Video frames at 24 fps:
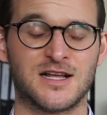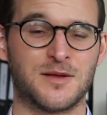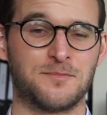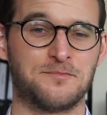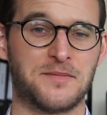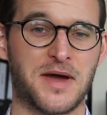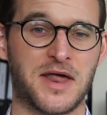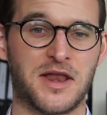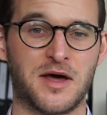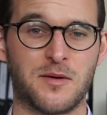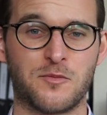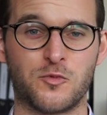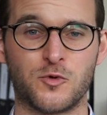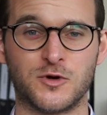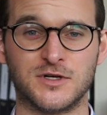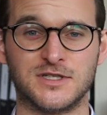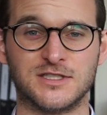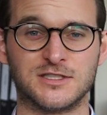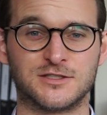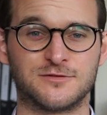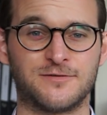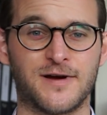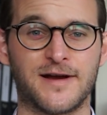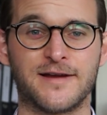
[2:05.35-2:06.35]
met up with
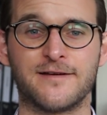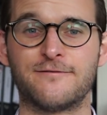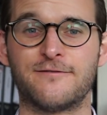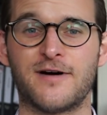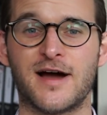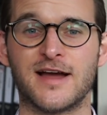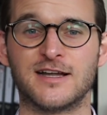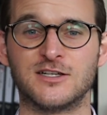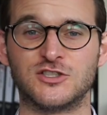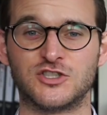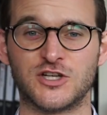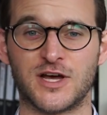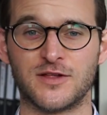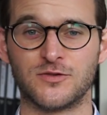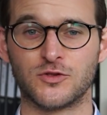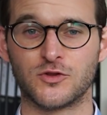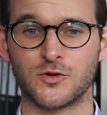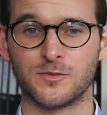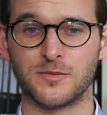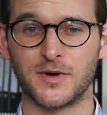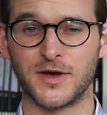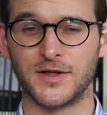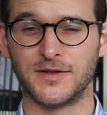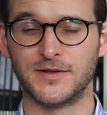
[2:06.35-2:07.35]
this very fine
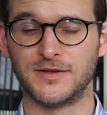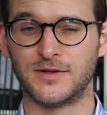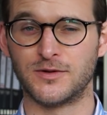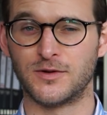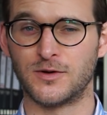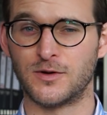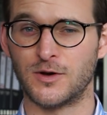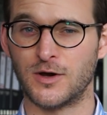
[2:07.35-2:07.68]
gentleman